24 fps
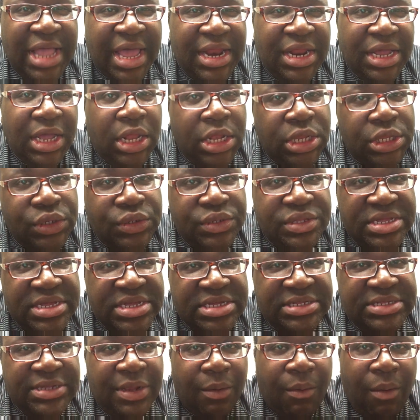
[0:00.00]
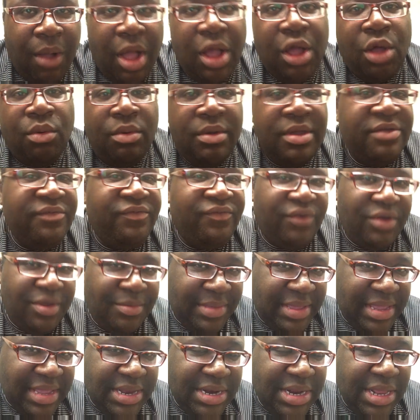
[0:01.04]
kind of glue this and walk away
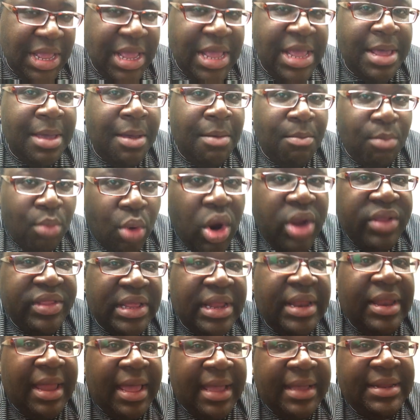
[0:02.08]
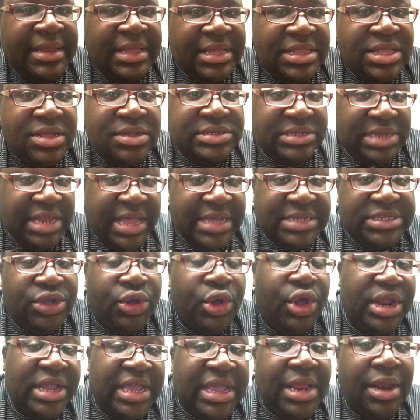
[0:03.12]
from it, more than likely those legs
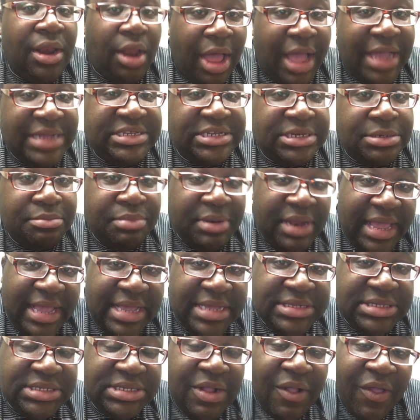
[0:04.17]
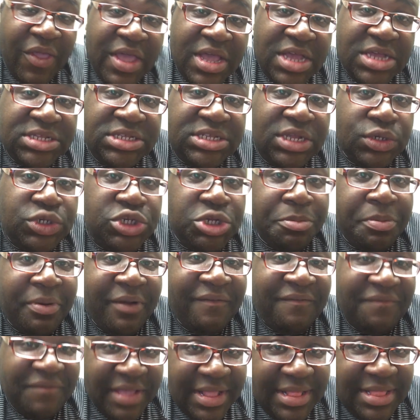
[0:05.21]
are going to get locked in place. So to
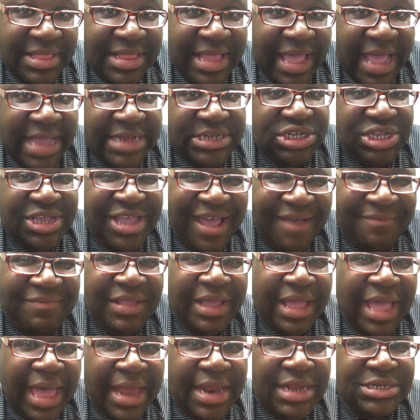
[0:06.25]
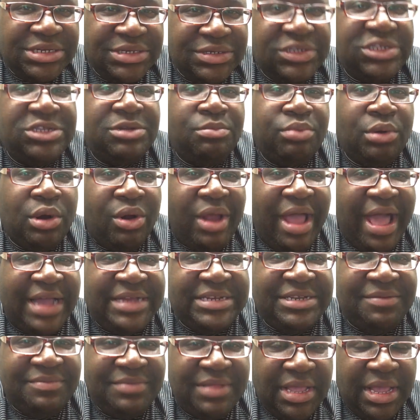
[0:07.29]
prevent that, you have to kind of do some
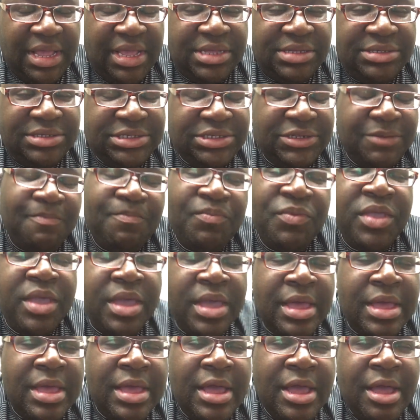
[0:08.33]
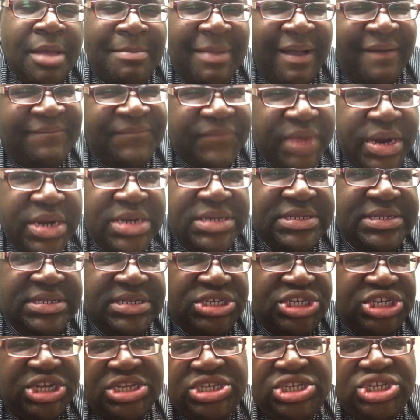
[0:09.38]
proactive things. My first
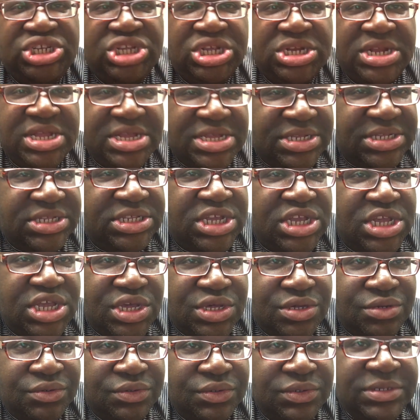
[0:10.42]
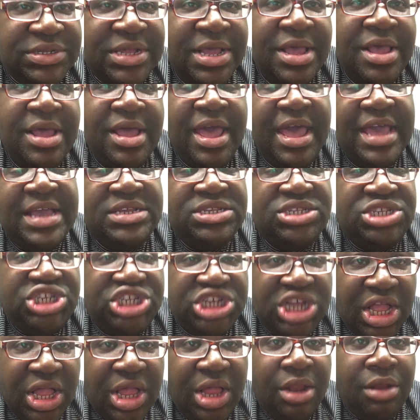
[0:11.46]
suggestion is to use a
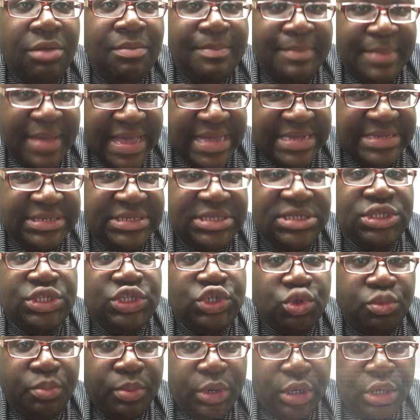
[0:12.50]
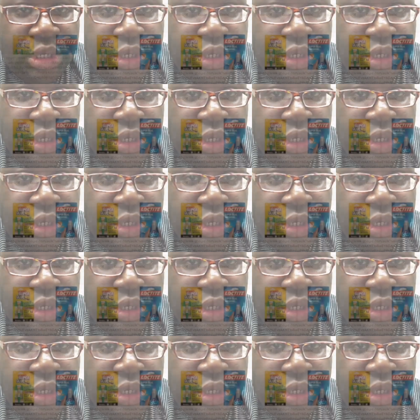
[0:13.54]
gel-based super